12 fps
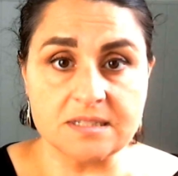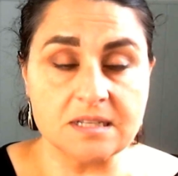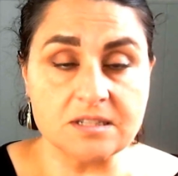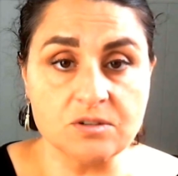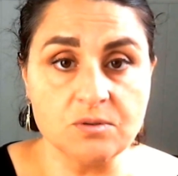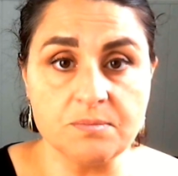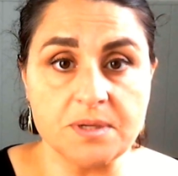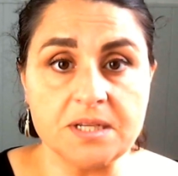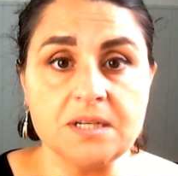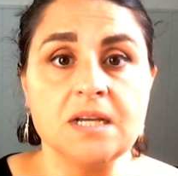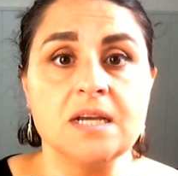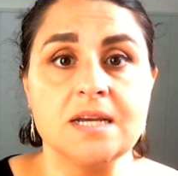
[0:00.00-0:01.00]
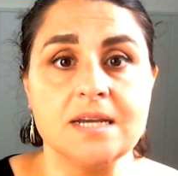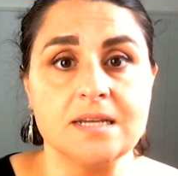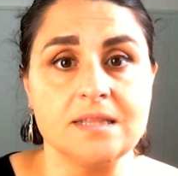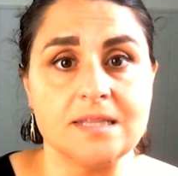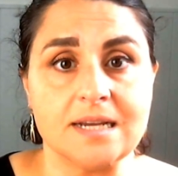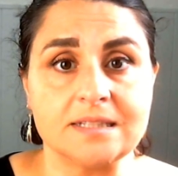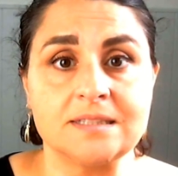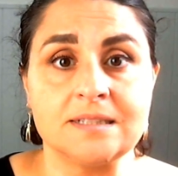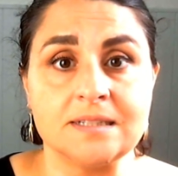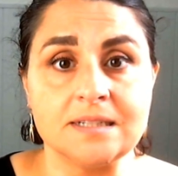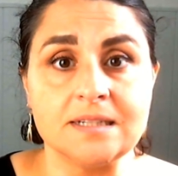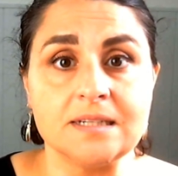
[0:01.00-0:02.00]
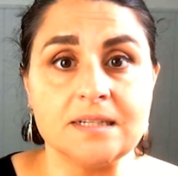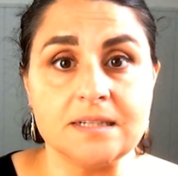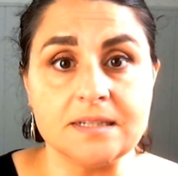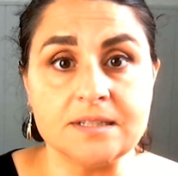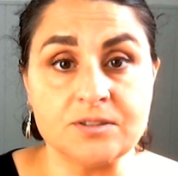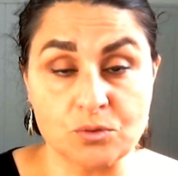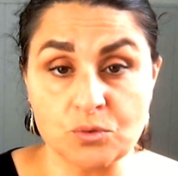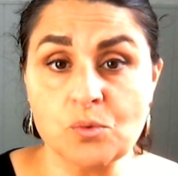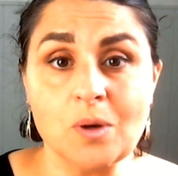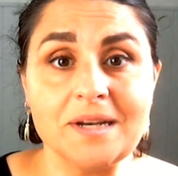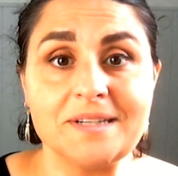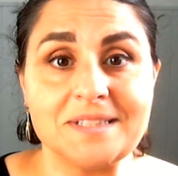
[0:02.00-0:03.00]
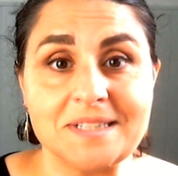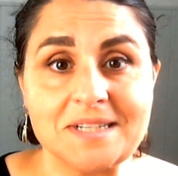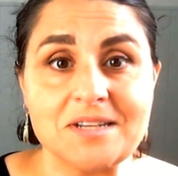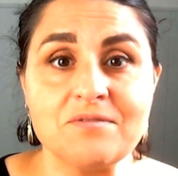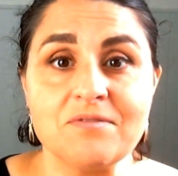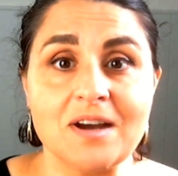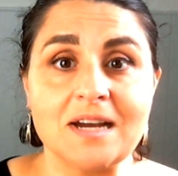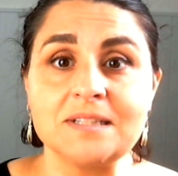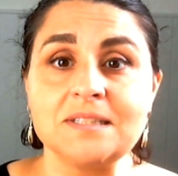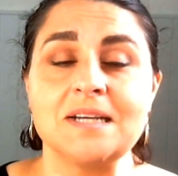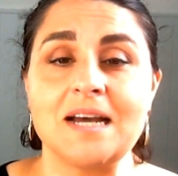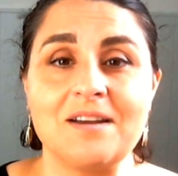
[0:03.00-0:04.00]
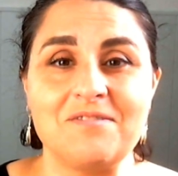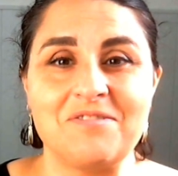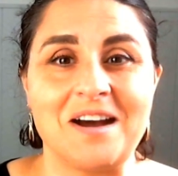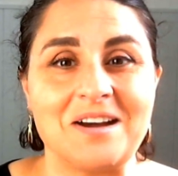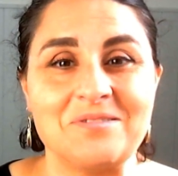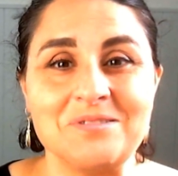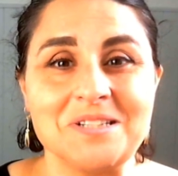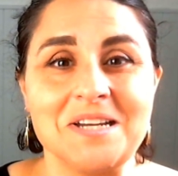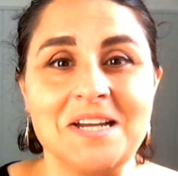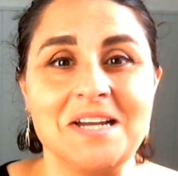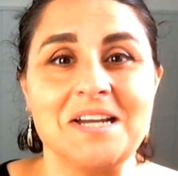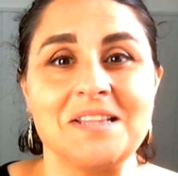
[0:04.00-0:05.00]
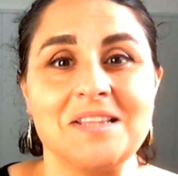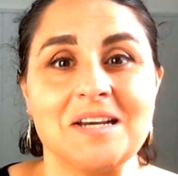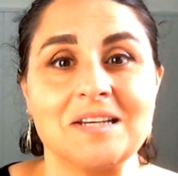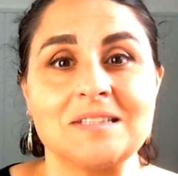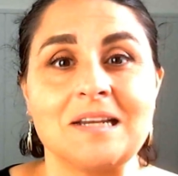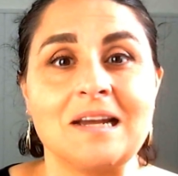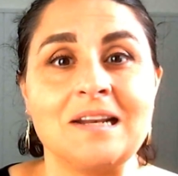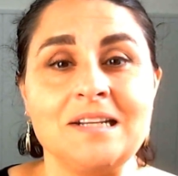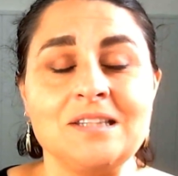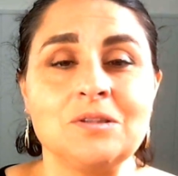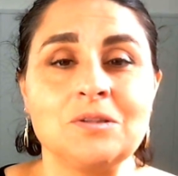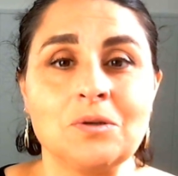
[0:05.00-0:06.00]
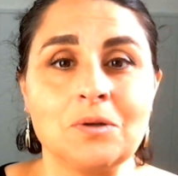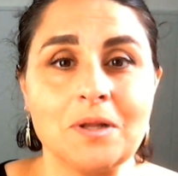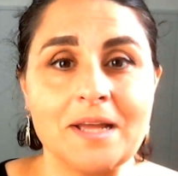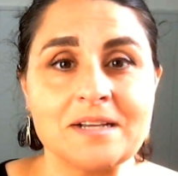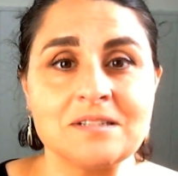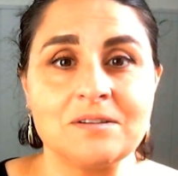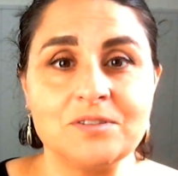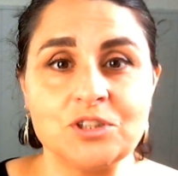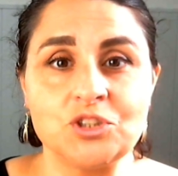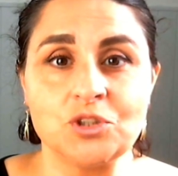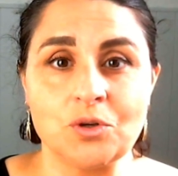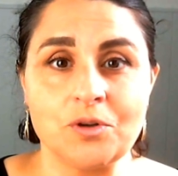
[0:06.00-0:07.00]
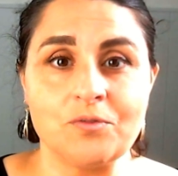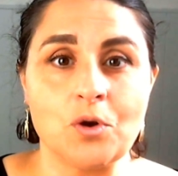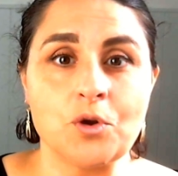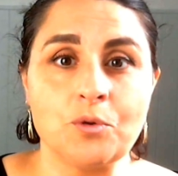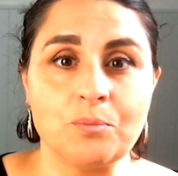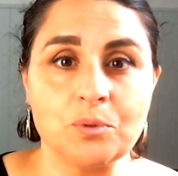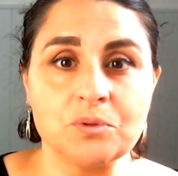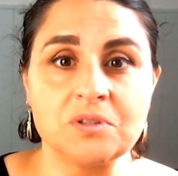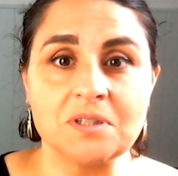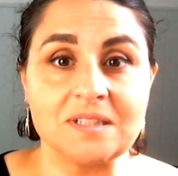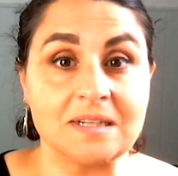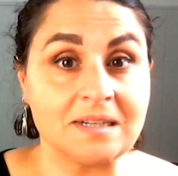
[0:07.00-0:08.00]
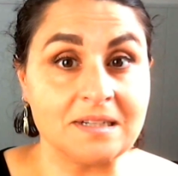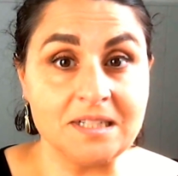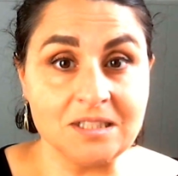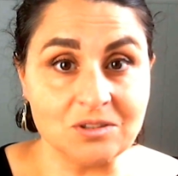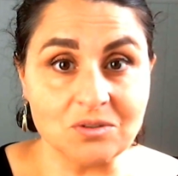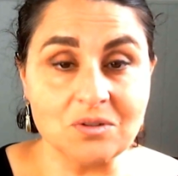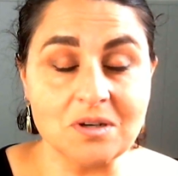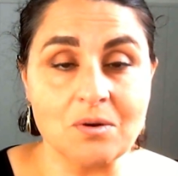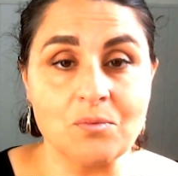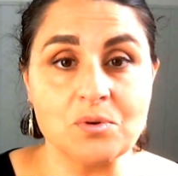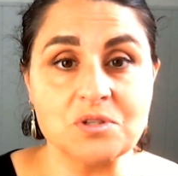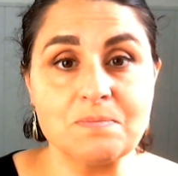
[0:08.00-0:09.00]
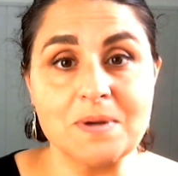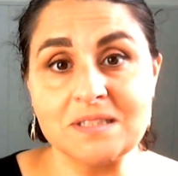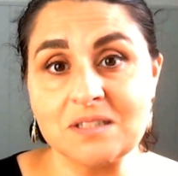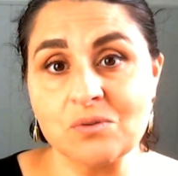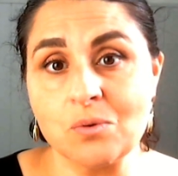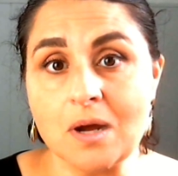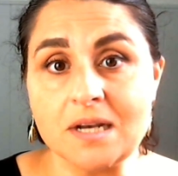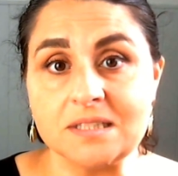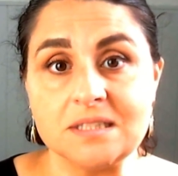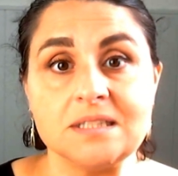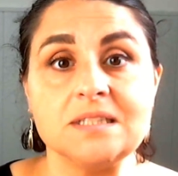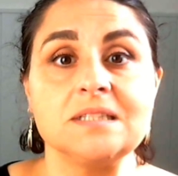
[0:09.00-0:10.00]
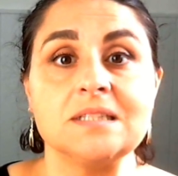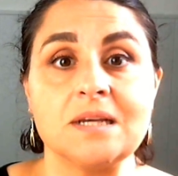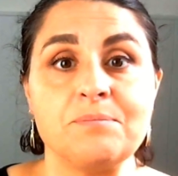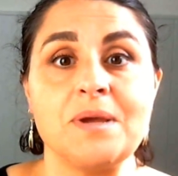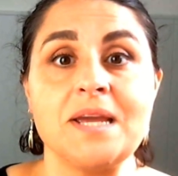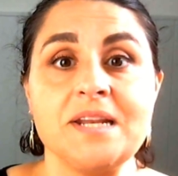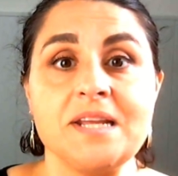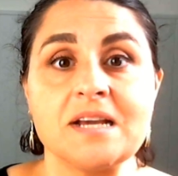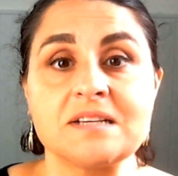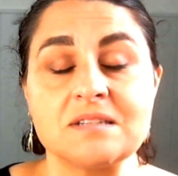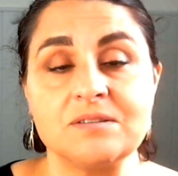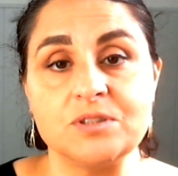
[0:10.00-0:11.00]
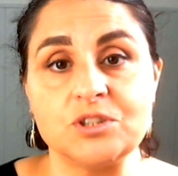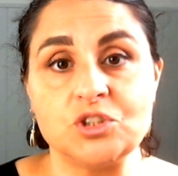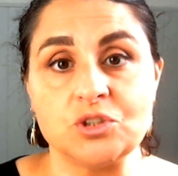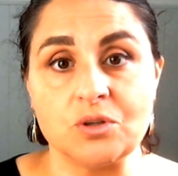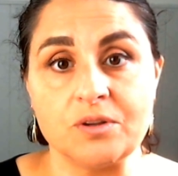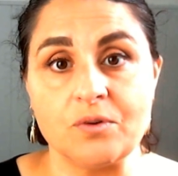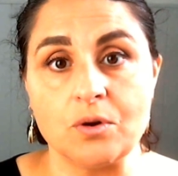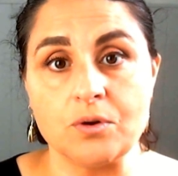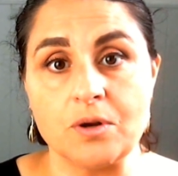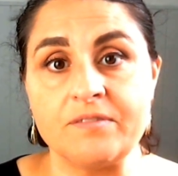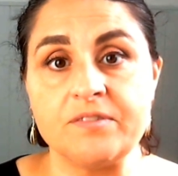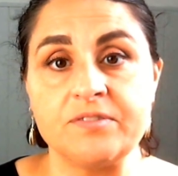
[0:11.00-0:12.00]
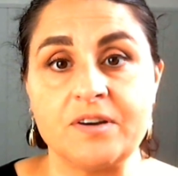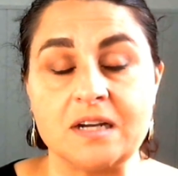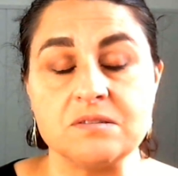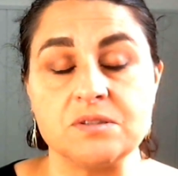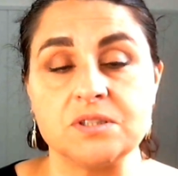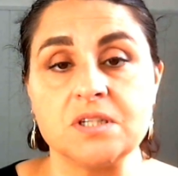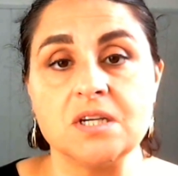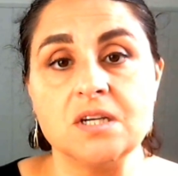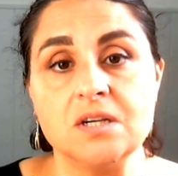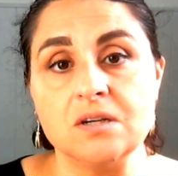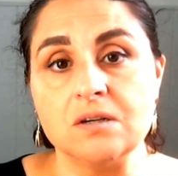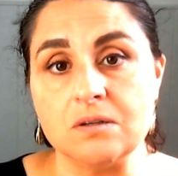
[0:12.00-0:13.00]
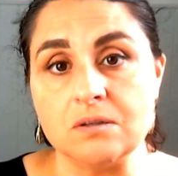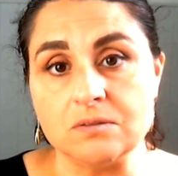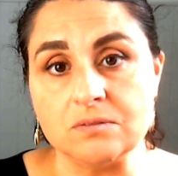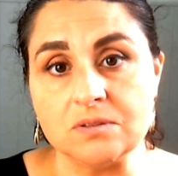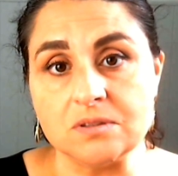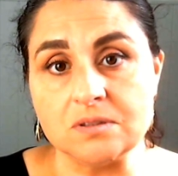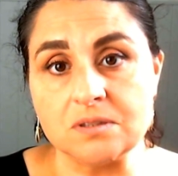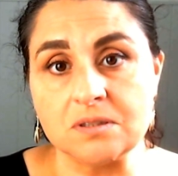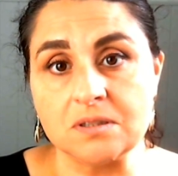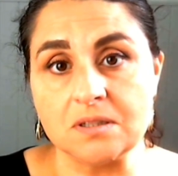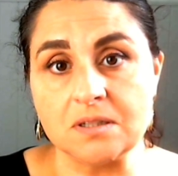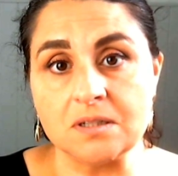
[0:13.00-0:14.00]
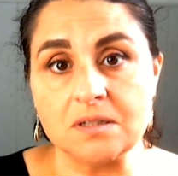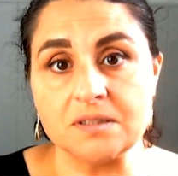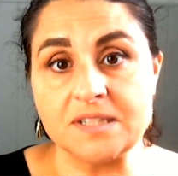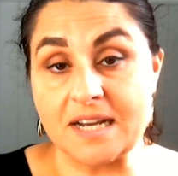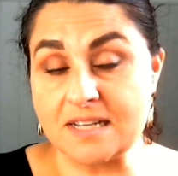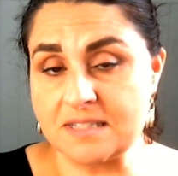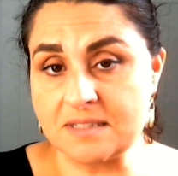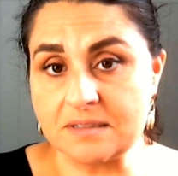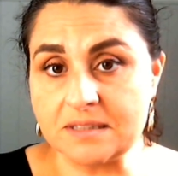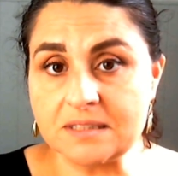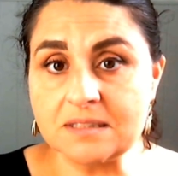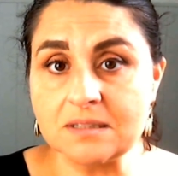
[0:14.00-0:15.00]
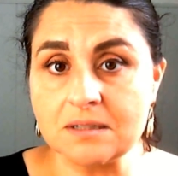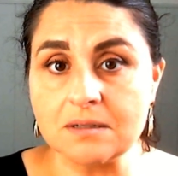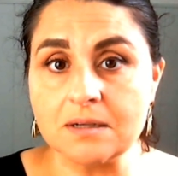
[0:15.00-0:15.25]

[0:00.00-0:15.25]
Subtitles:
does not mean that it's good quality. In fact, I found that a little extra virgin olive oil bought at a Lidl was better quality than many extra virgin olive oil I've found on the high street,